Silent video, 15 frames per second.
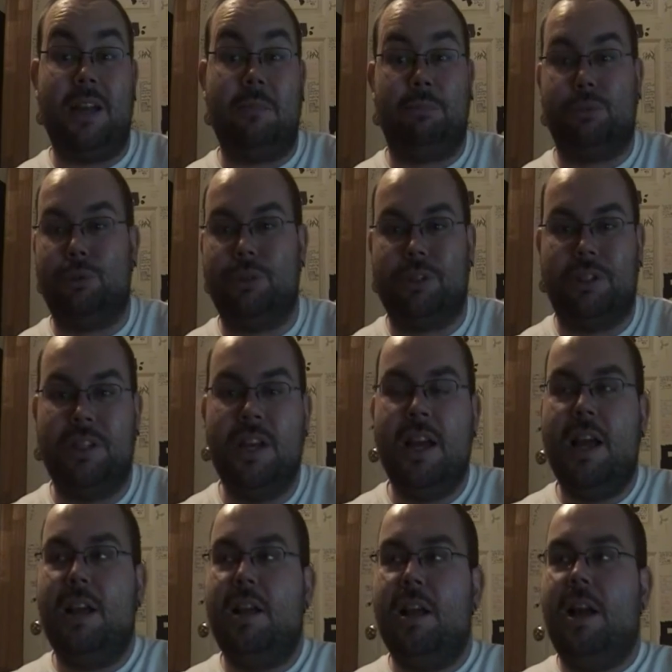damn brutal.
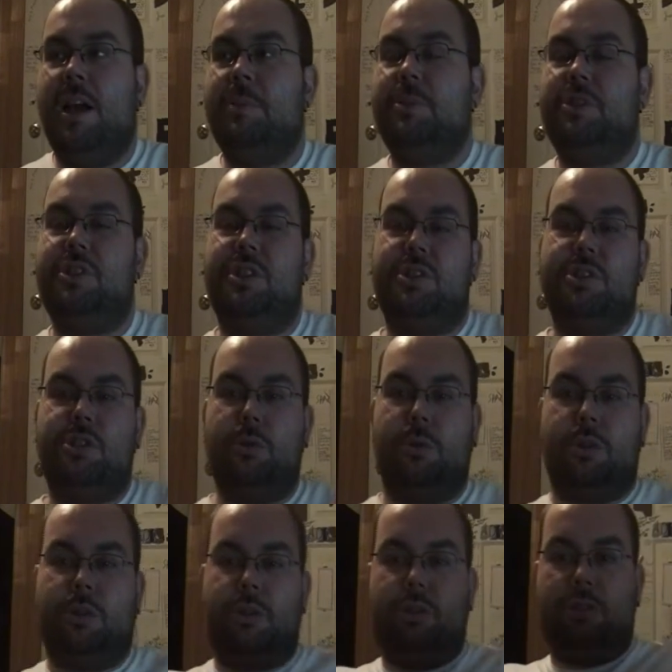I mean, she doesn't do
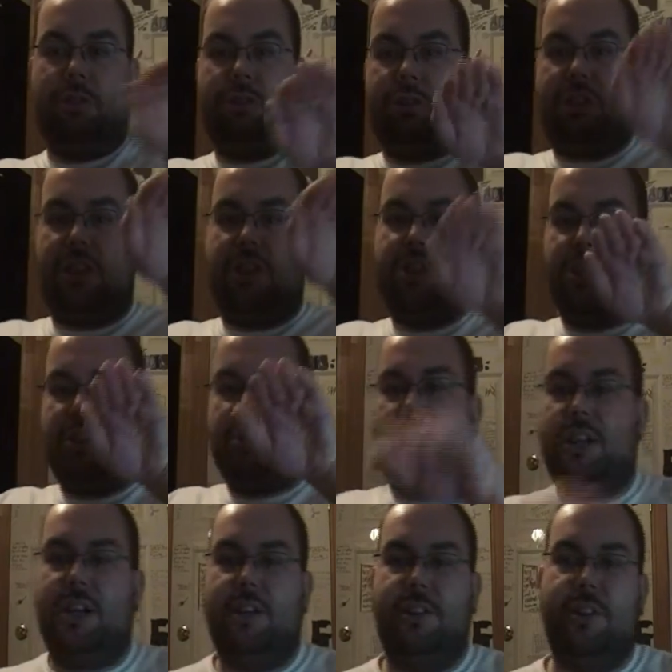her little
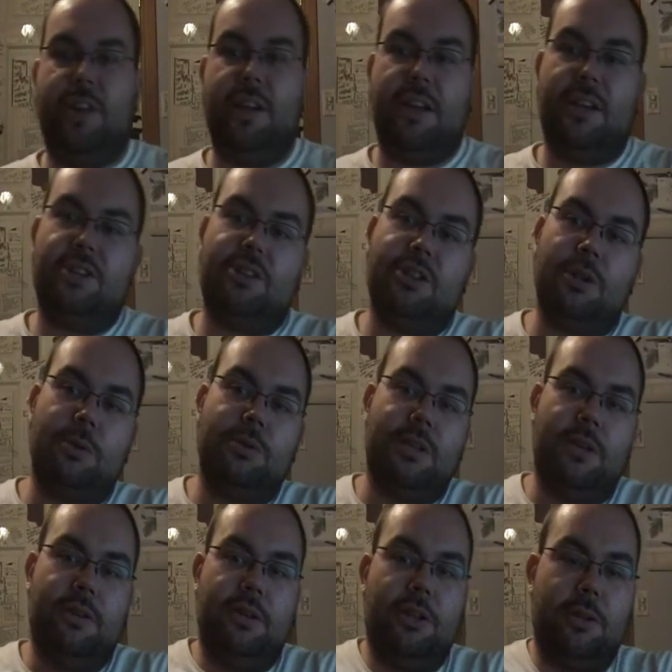cha-cha-cha thing as she goes
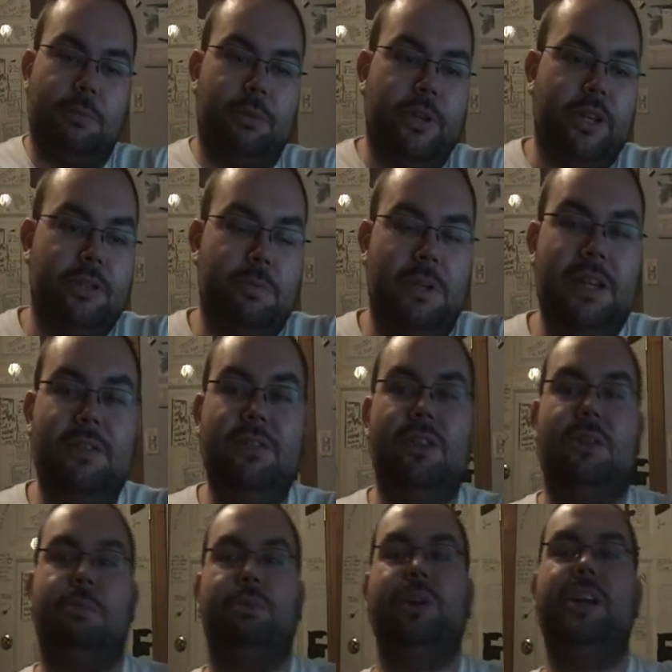down into the bridge, but
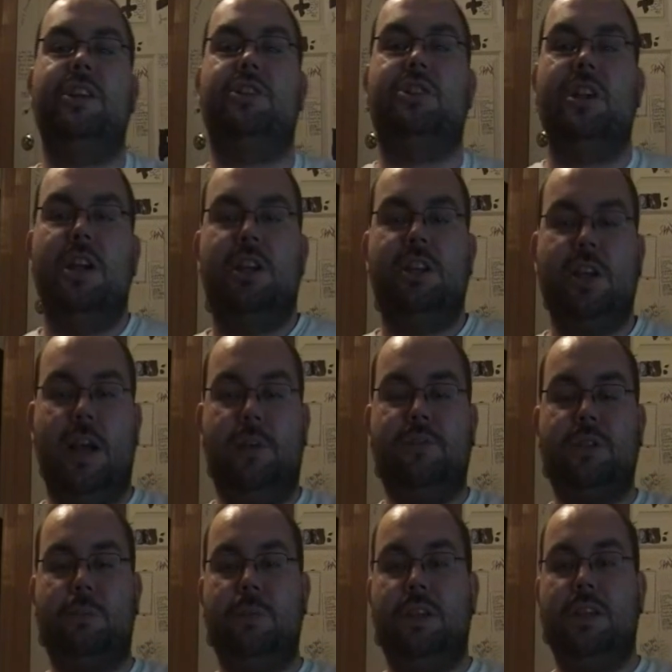even the bridge, you
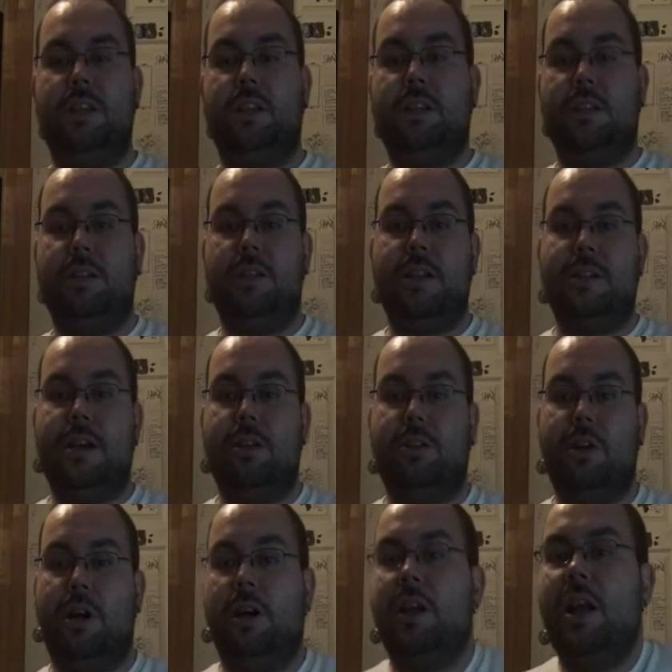have somebody in an Indian
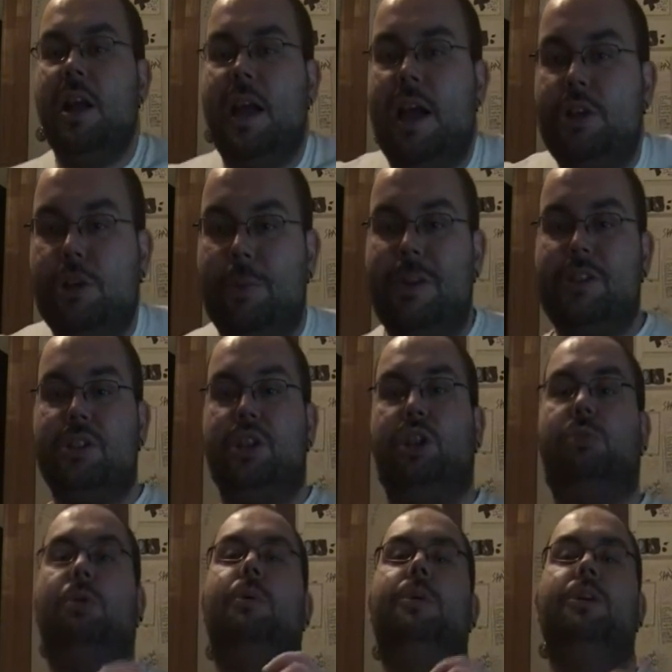deathlock, and you're basically
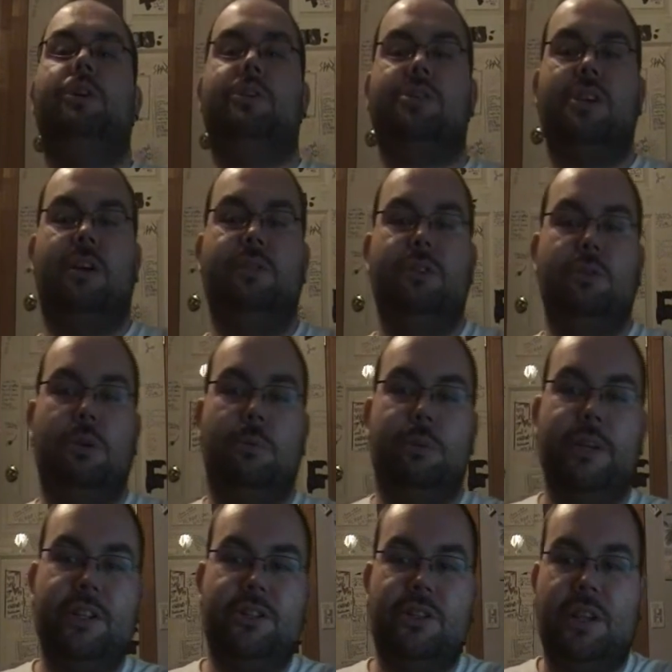throwing yourself into a
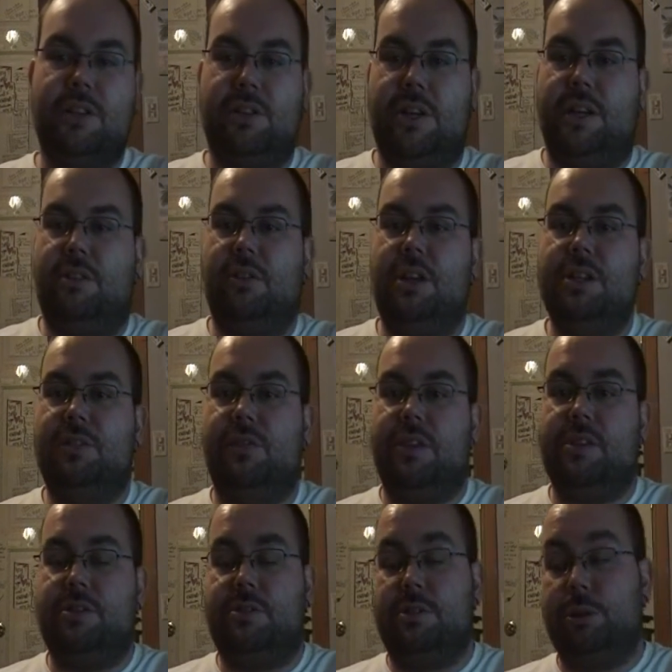bridge to get that
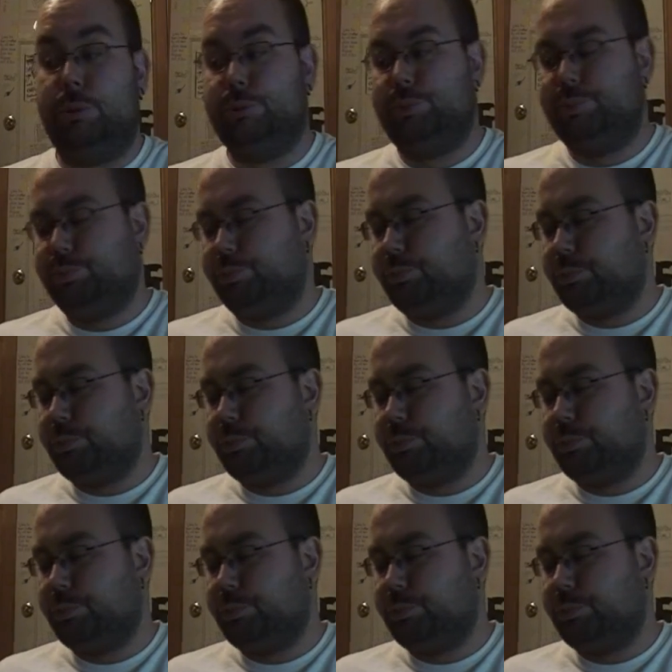crossface. So